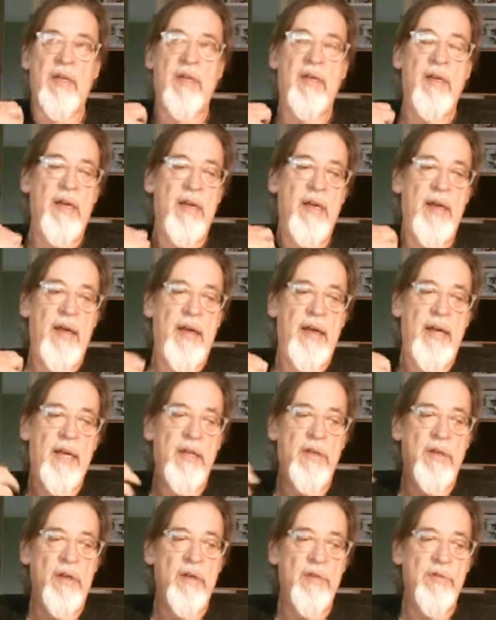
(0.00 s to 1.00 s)
So,
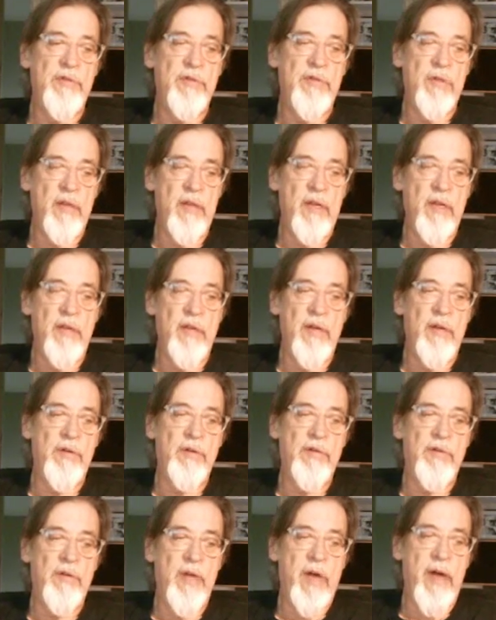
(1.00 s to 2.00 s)
and
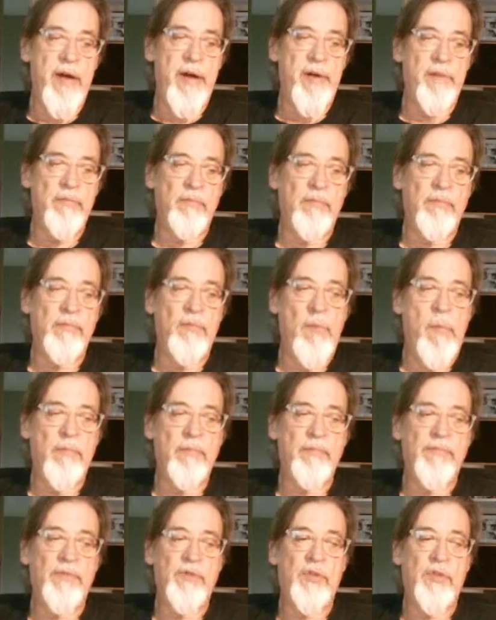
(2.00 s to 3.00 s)
sociologists are gradually
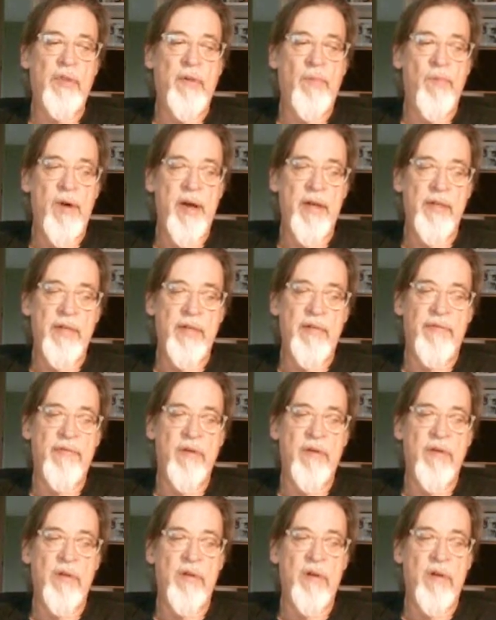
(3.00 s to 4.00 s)
incorporating some of
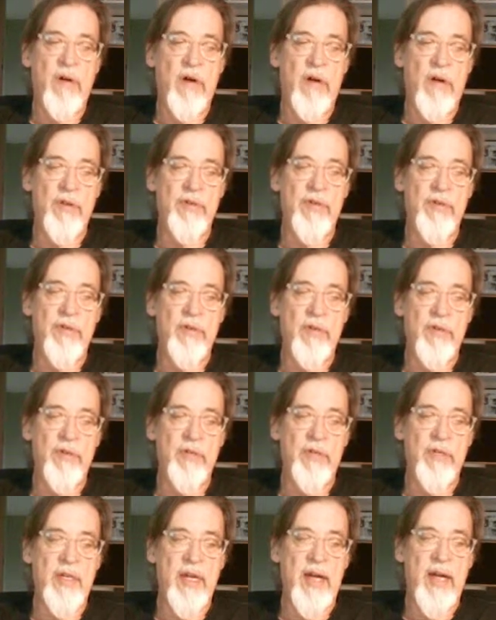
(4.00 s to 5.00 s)
those ideas
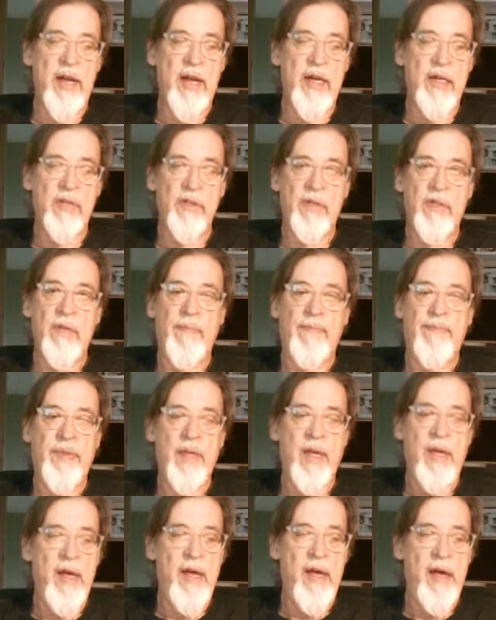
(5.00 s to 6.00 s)
from the
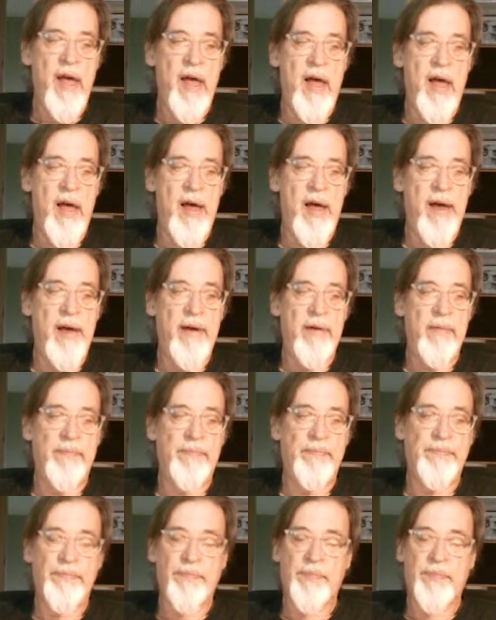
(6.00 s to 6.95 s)
past to